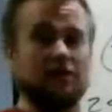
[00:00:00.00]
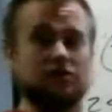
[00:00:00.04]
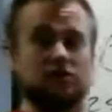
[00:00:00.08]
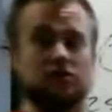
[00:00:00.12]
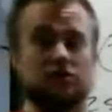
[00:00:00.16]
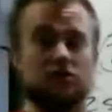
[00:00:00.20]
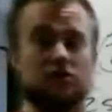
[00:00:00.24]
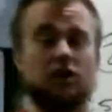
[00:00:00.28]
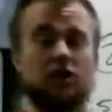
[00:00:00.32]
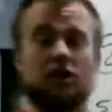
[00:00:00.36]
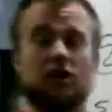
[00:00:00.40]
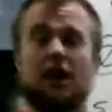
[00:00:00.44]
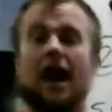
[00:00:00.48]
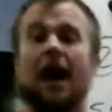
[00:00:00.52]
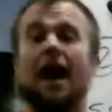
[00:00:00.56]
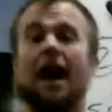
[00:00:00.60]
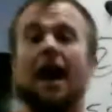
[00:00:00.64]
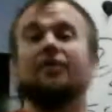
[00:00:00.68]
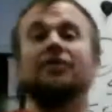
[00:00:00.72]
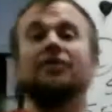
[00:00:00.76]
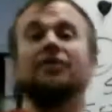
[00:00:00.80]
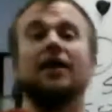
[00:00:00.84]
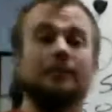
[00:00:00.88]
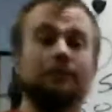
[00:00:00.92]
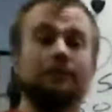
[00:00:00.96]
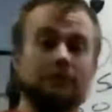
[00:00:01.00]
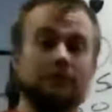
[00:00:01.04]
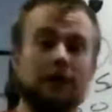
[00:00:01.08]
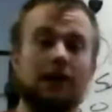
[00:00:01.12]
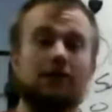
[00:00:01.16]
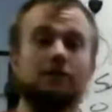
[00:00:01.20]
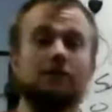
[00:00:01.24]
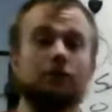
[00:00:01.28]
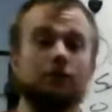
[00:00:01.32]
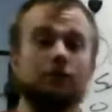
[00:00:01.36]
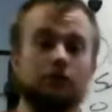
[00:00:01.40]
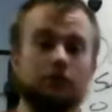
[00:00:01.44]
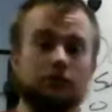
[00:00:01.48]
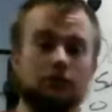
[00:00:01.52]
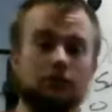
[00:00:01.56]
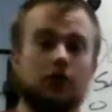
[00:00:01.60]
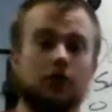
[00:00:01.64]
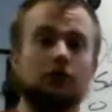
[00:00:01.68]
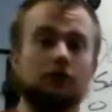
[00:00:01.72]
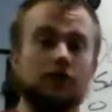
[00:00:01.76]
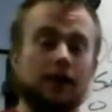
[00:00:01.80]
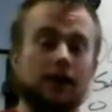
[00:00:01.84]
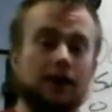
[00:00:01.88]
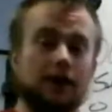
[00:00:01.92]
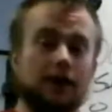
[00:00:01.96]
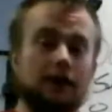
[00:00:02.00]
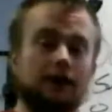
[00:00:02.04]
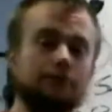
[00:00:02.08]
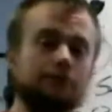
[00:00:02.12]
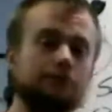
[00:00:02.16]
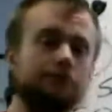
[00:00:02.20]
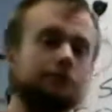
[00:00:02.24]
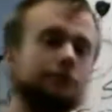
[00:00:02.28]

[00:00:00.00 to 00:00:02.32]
She's already at that level already.